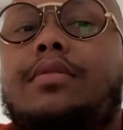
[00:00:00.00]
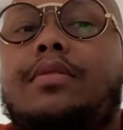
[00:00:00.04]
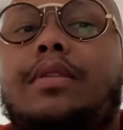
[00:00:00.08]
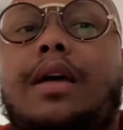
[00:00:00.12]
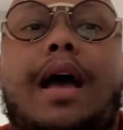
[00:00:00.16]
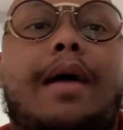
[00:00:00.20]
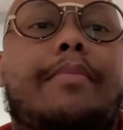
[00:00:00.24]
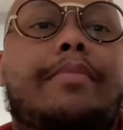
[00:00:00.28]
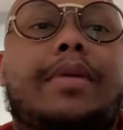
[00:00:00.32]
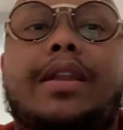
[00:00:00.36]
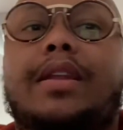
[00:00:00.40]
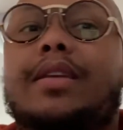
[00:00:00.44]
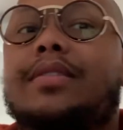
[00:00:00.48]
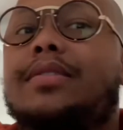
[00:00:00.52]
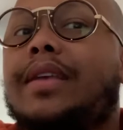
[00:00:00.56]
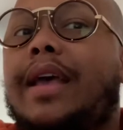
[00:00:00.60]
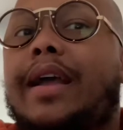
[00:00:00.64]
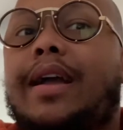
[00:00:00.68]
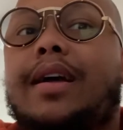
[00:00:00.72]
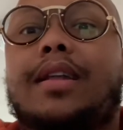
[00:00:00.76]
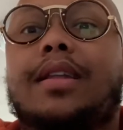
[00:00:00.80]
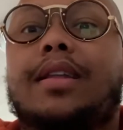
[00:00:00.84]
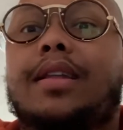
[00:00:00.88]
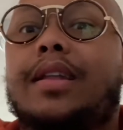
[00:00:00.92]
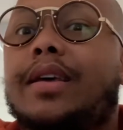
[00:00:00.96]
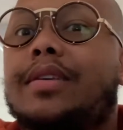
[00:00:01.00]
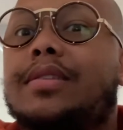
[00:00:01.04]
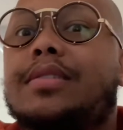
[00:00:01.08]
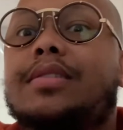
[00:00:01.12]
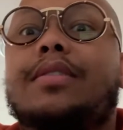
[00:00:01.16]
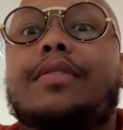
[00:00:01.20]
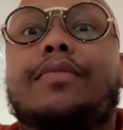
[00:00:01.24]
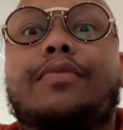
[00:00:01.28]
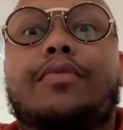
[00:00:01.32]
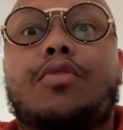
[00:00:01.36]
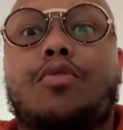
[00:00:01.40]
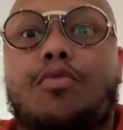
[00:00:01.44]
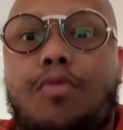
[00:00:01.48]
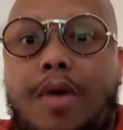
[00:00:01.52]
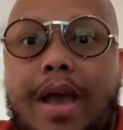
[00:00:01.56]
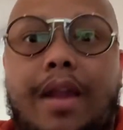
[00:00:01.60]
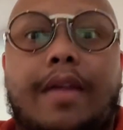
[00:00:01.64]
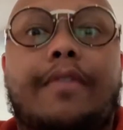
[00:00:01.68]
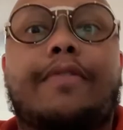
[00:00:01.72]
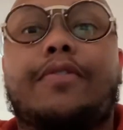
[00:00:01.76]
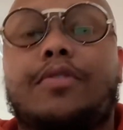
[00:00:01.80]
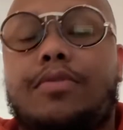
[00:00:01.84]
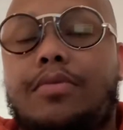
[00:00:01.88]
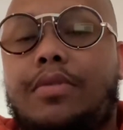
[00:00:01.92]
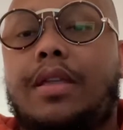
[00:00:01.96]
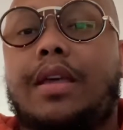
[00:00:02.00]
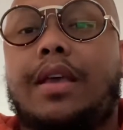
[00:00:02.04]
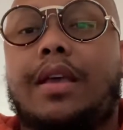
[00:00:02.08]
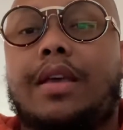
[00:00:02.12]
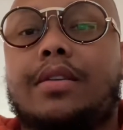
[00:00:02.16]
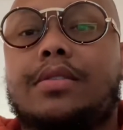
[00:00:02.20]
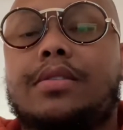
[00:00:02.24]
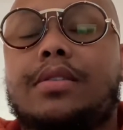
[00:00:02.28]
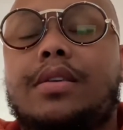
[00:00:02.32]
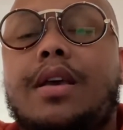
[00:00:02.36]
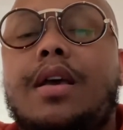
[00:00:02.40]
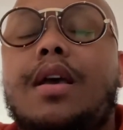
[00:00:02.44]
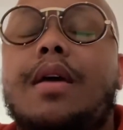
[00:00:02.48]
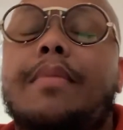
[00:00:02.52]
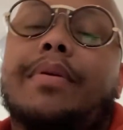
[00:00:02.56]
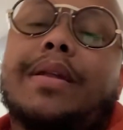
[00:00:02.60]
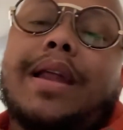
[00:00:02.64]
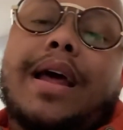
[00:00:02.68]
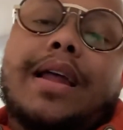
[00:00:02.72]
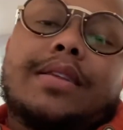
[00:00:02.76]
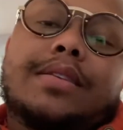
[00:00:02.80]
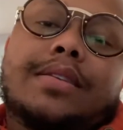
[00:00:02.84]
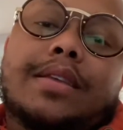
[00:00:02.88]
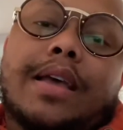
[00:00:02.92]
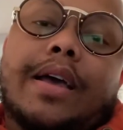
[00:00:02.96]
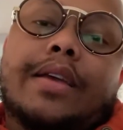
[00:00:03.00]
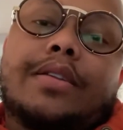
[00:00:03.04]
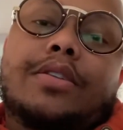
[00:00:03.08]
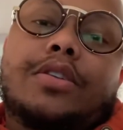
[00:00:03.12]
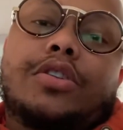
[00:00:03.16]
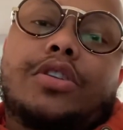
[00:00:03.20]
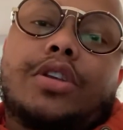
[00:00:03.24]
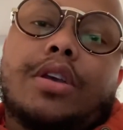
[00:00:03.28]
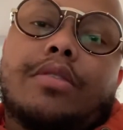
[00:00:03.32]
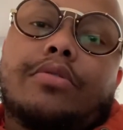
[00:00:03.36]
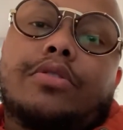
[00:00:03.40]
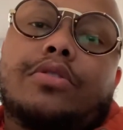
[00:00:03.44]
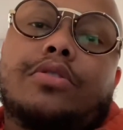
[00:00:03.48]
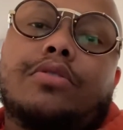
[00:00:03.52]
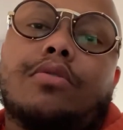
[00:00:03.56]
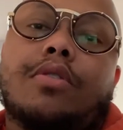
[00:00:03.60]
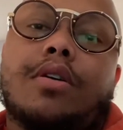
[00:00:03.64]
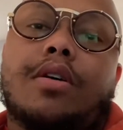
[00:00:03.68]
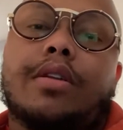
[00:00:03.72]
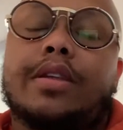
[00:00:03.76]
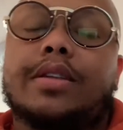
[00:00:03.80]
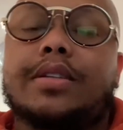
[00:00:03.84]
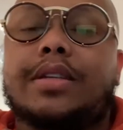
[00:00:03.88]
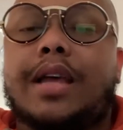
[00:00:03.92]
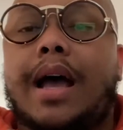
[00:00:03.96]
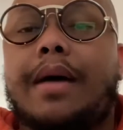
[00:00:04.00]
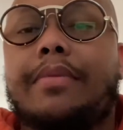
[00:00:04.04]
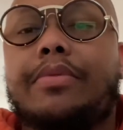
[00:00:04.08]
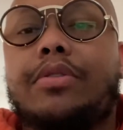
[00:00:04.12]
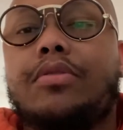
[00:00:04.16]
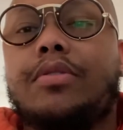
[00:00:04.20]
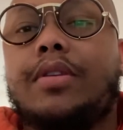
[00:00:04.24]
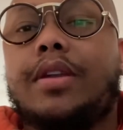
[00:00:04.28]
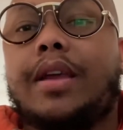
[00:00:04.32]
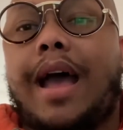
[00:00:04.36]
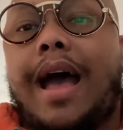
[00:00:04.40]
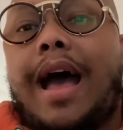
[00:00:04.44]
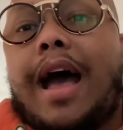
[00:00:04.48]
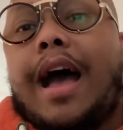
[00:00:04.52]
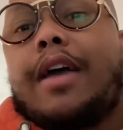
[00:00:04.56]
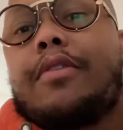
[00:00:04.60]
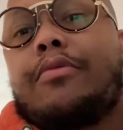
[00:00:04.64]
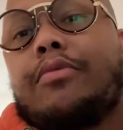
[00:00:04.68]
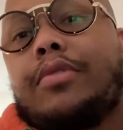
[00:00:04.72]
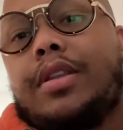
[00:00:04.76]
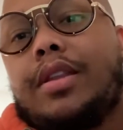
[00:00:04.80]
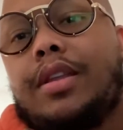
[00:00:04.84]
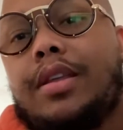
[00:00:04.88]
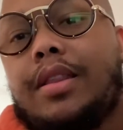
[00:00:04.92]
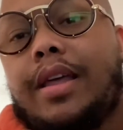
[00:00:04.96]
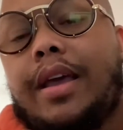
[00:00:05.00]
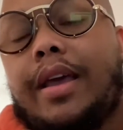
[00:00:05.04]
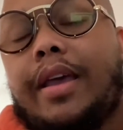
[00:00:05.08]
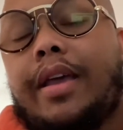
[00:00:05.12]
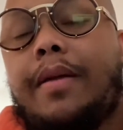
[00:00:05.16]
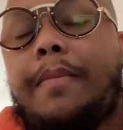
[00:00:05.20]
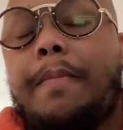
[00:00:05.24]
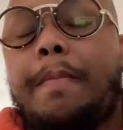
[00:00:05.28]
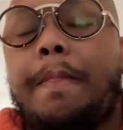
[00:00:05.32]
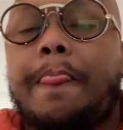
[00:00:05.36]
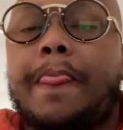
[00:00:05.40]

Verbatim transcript: I mean, it's like a list of quite a few things, but I decided to share with you all the top three that I really like.